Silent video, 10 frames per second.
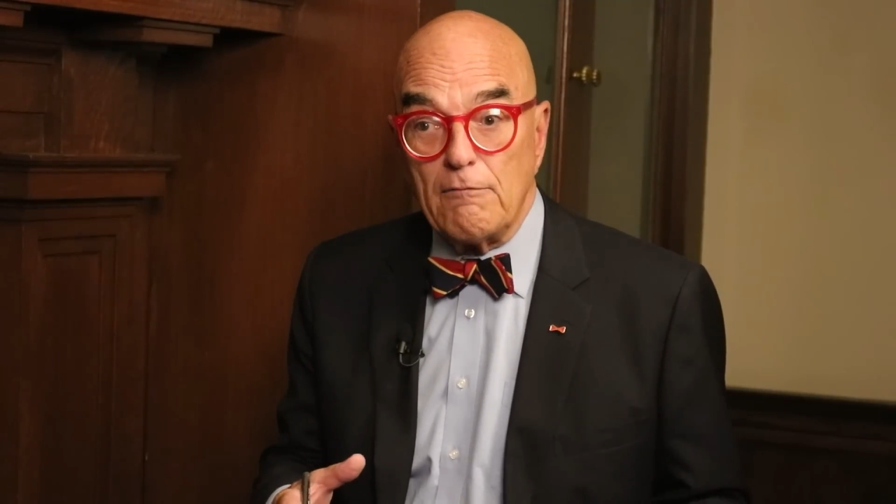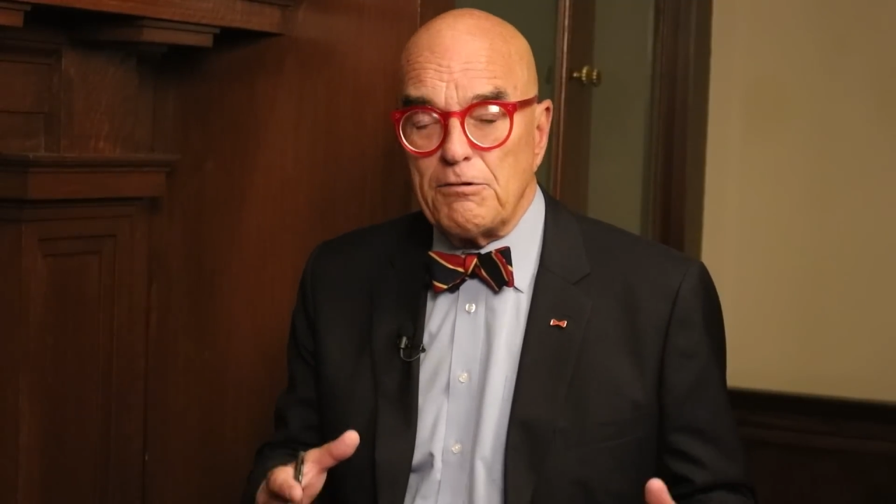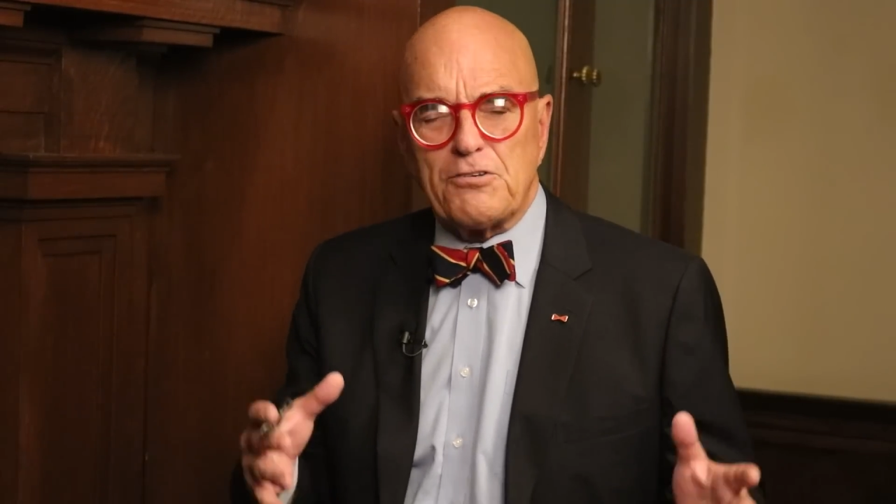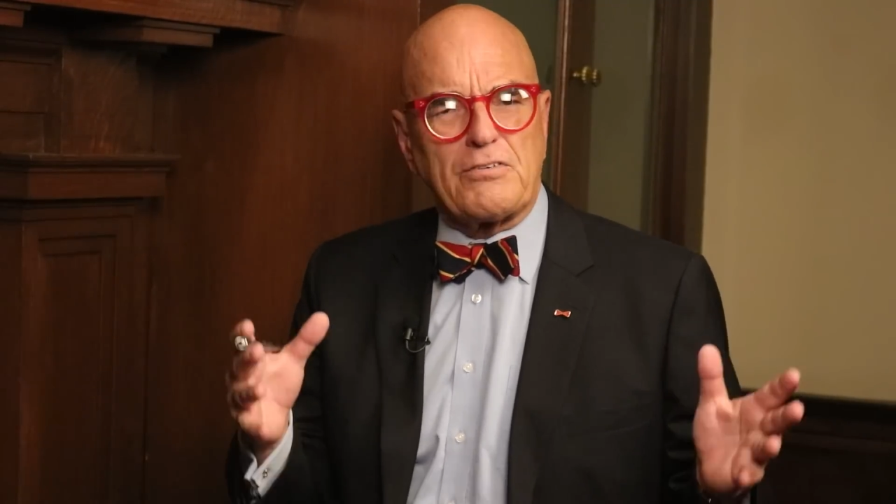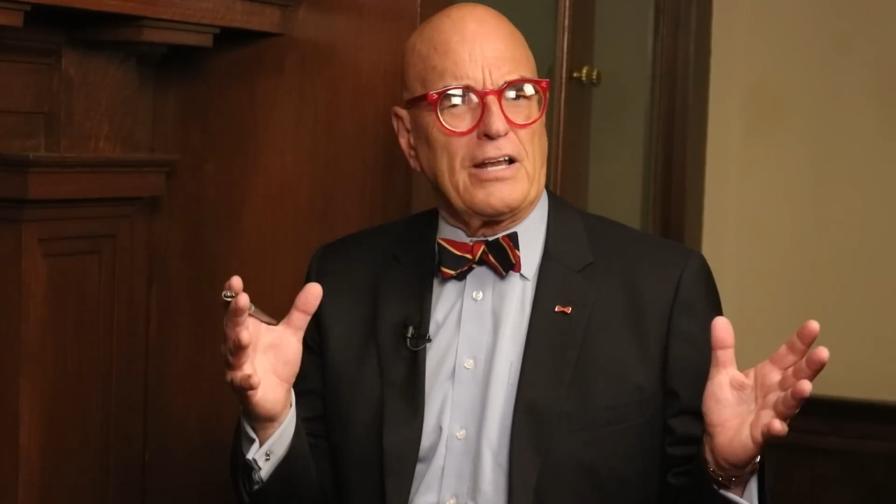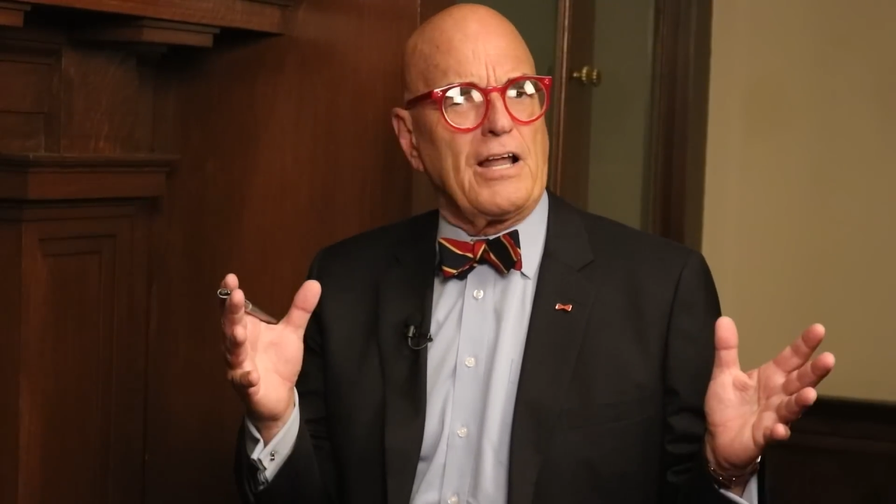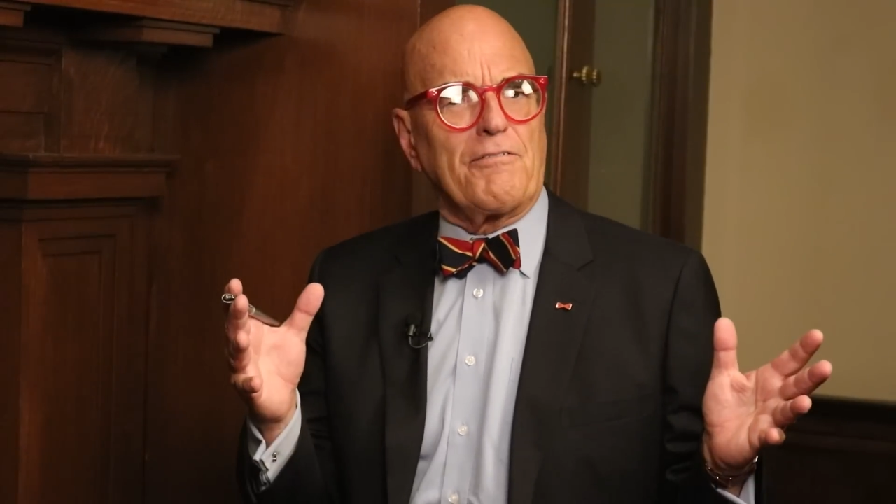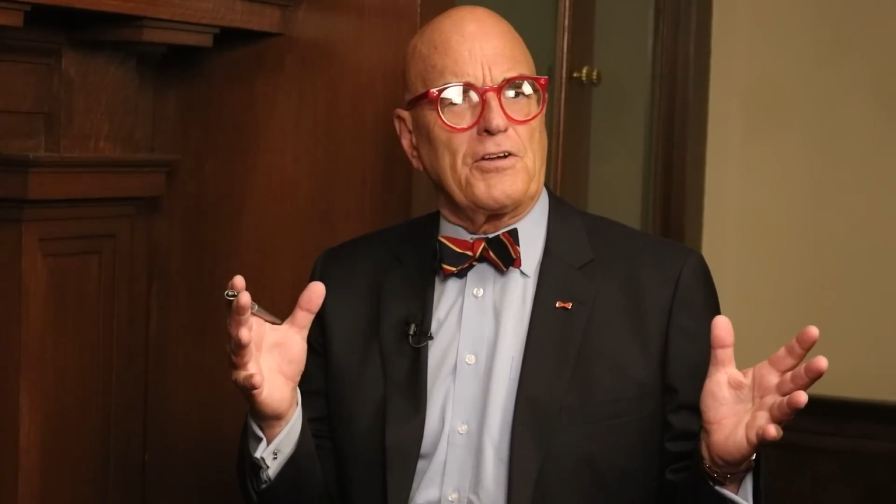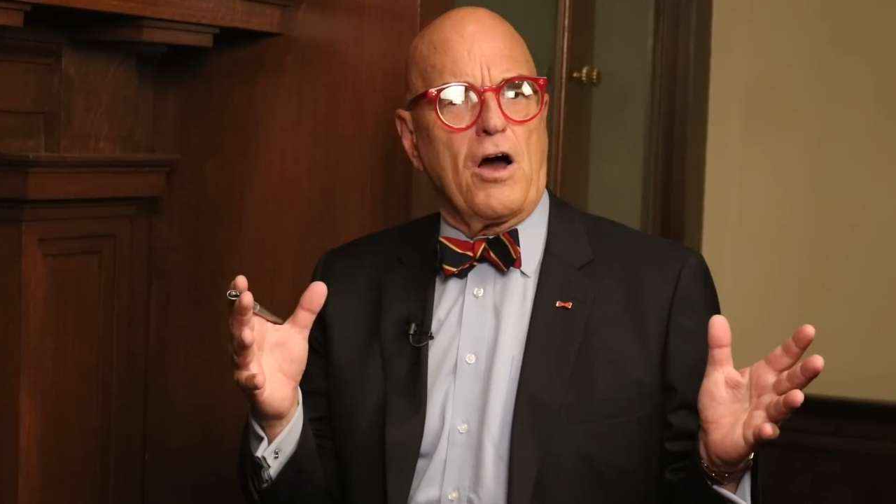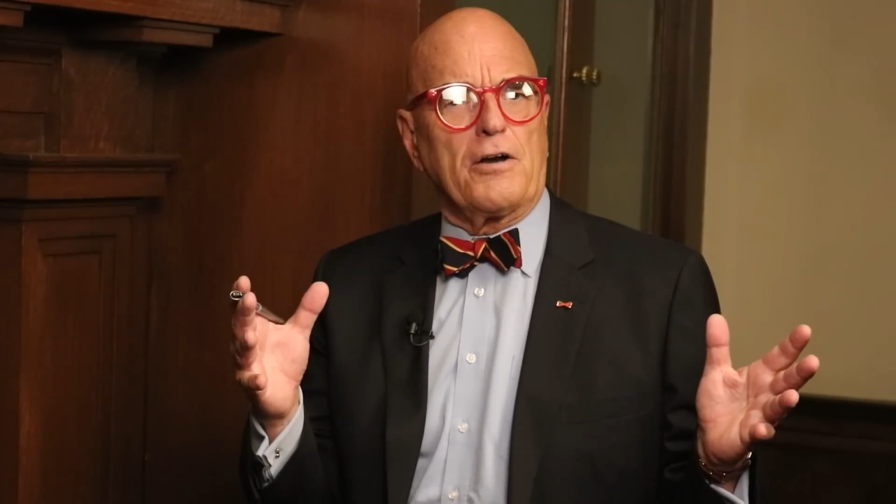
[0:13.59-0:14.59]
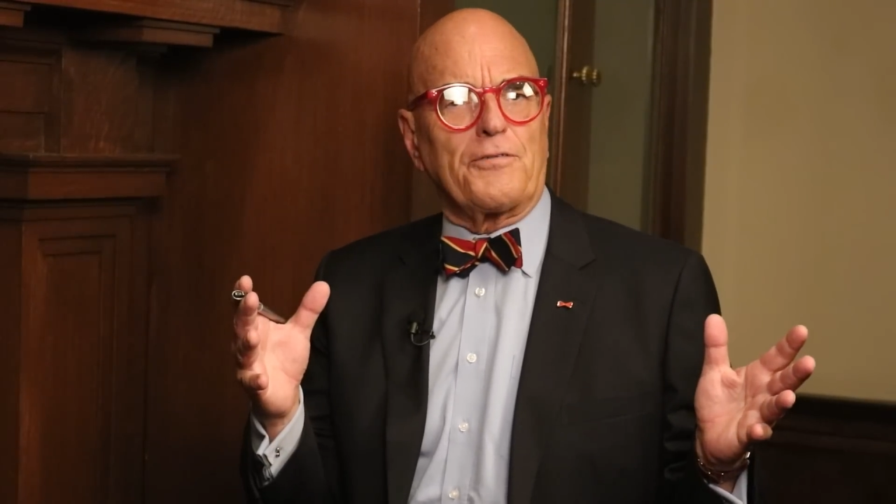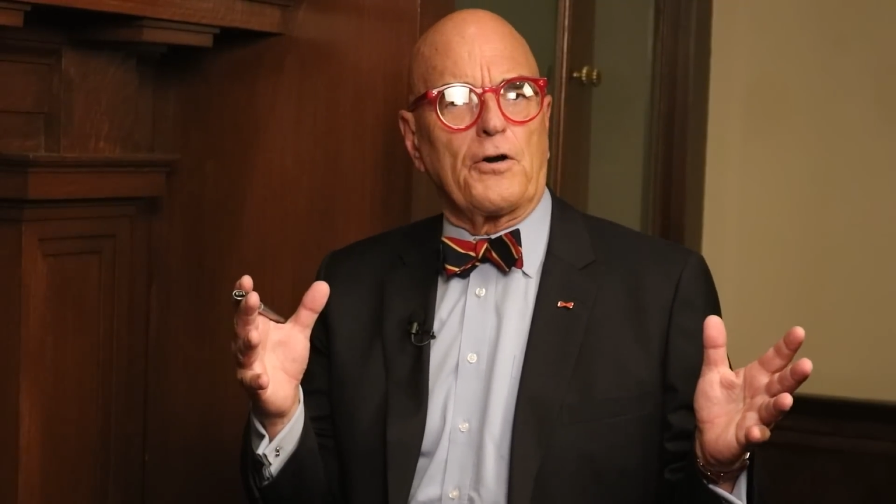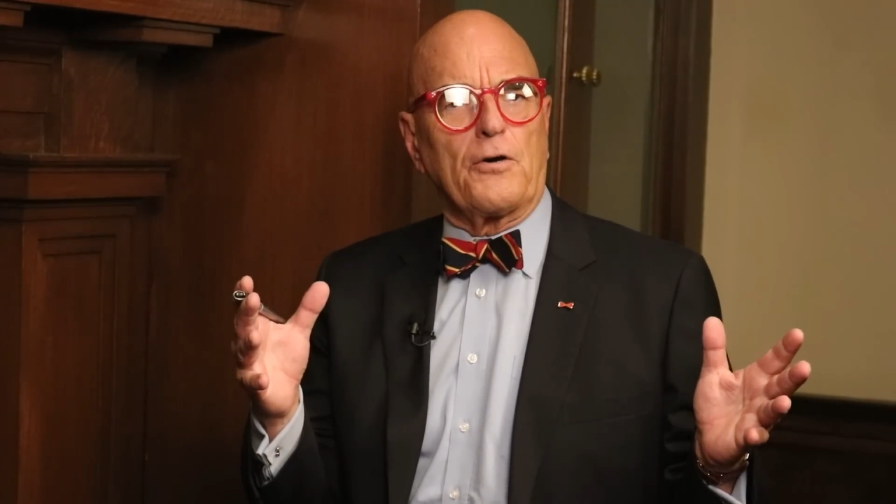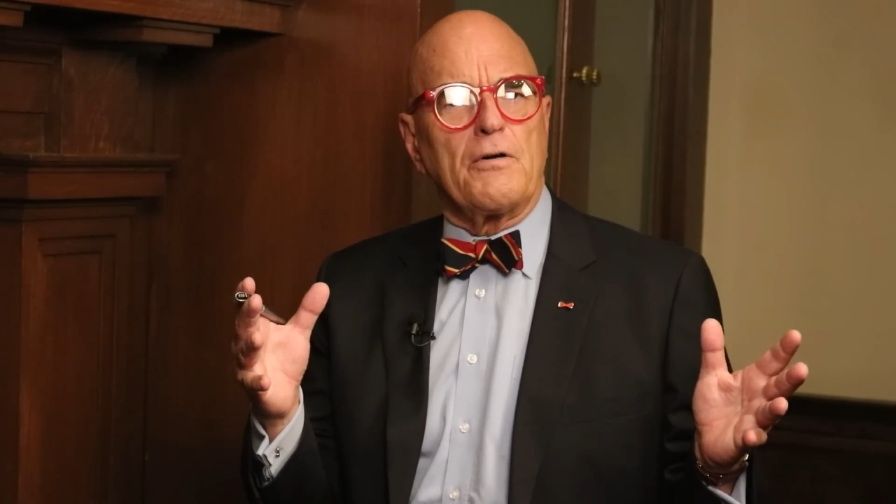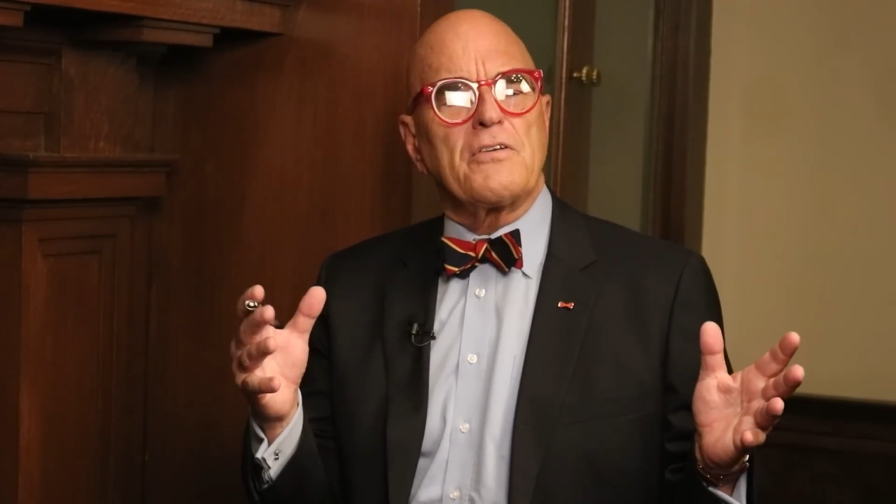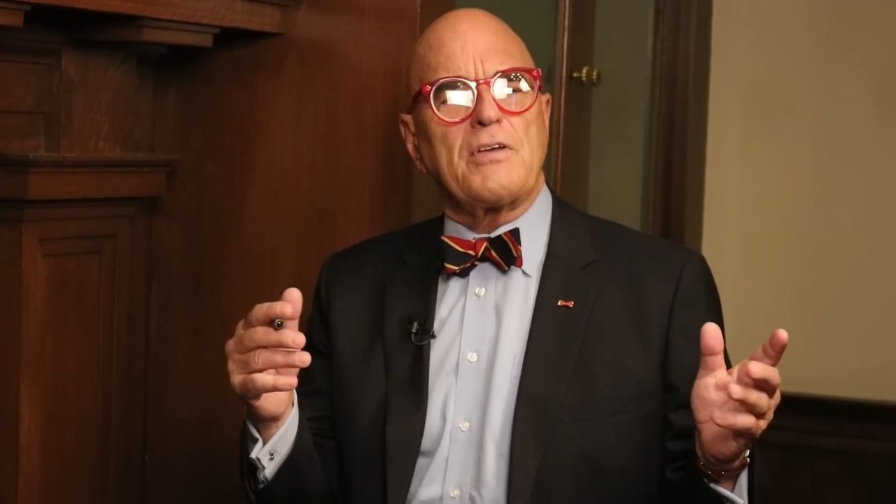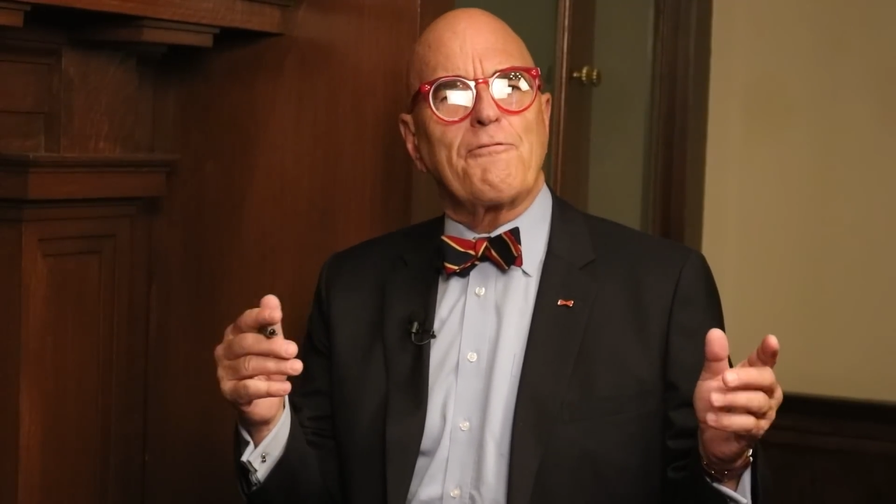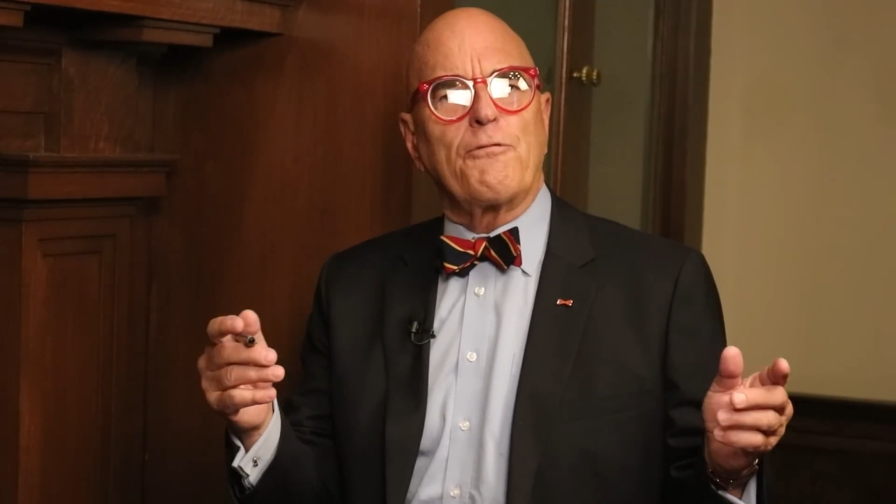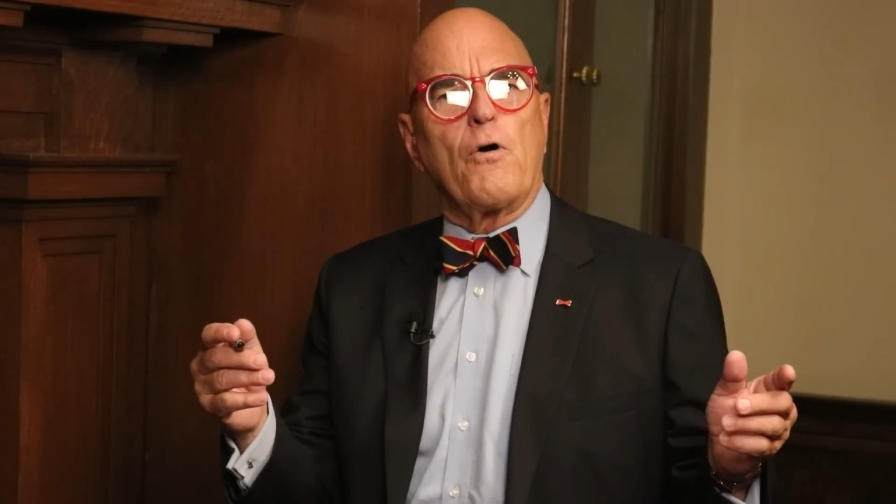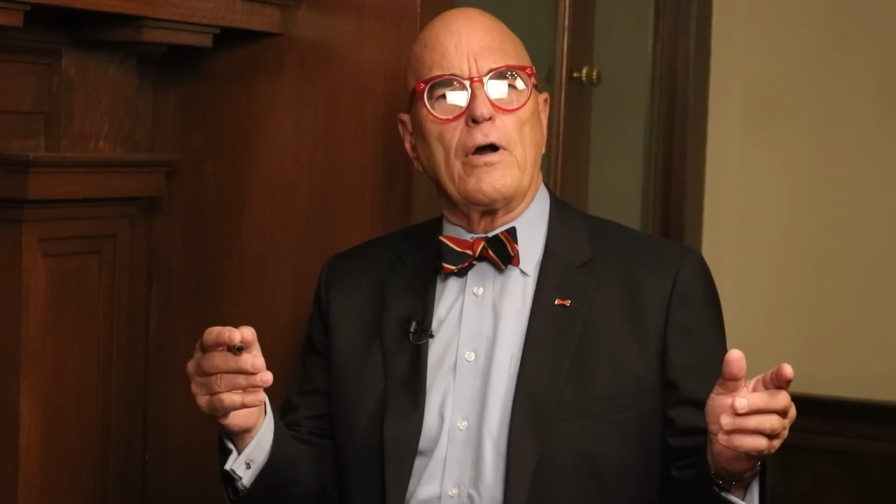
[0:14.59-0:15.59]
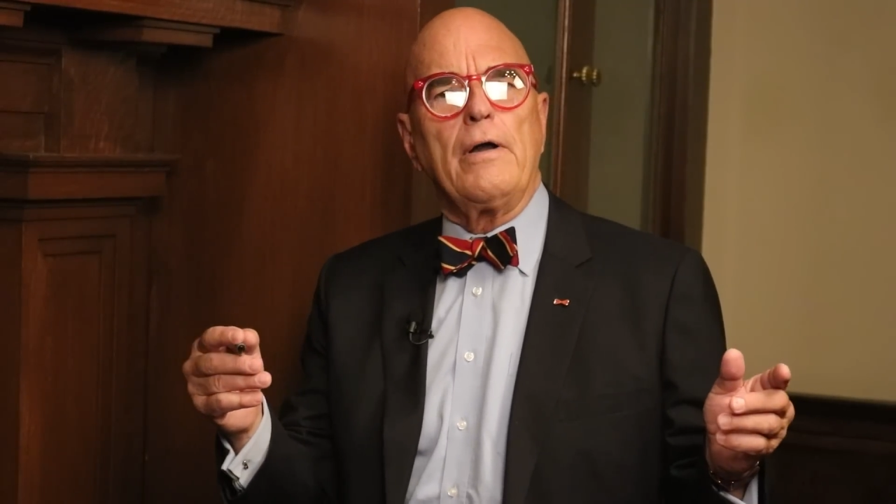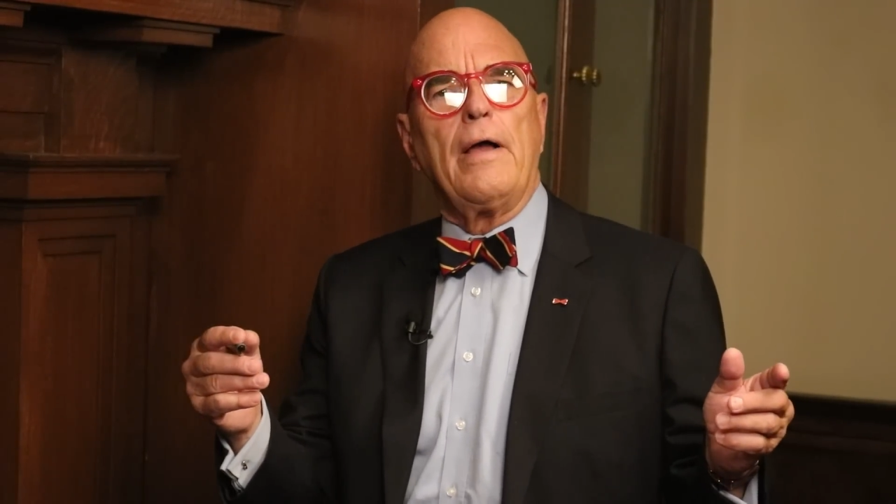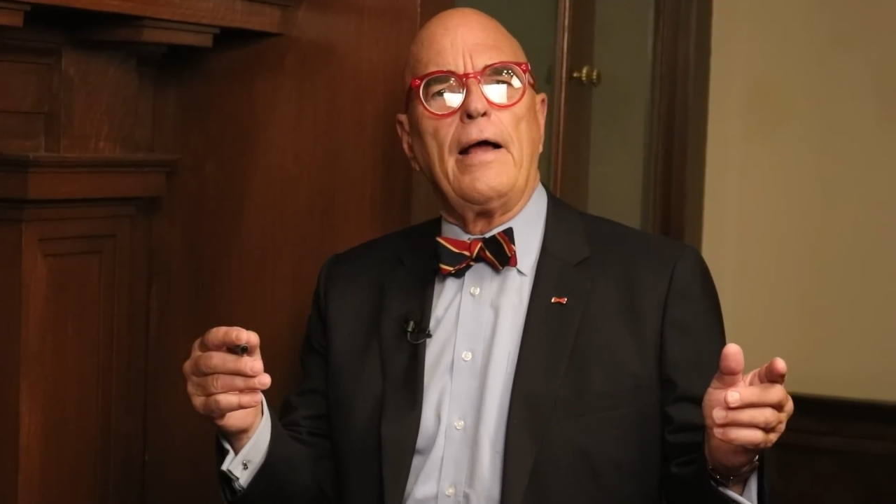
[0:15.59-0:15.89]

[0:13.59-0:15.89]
which is a lovely honor for her, except for